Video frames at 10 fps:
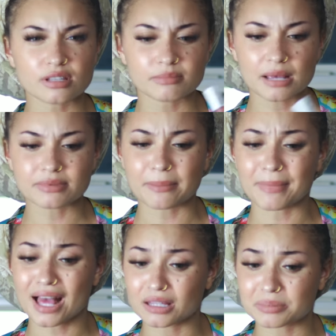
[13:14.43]
sometimes like
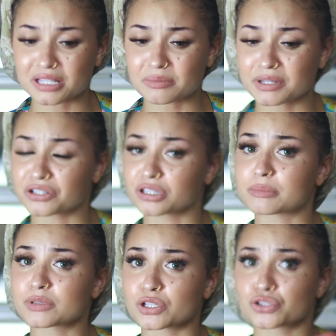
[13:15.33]
matte lipsticks make your
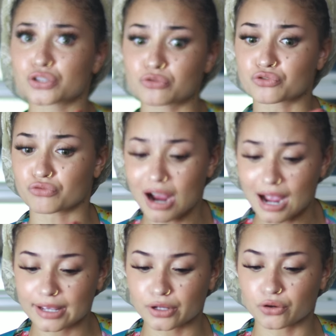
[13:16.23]
lips look so
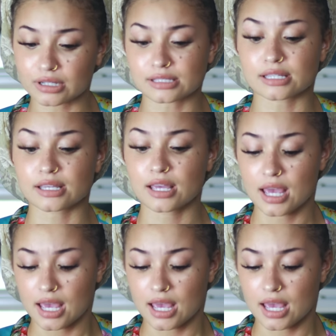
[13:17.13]
dry and crusty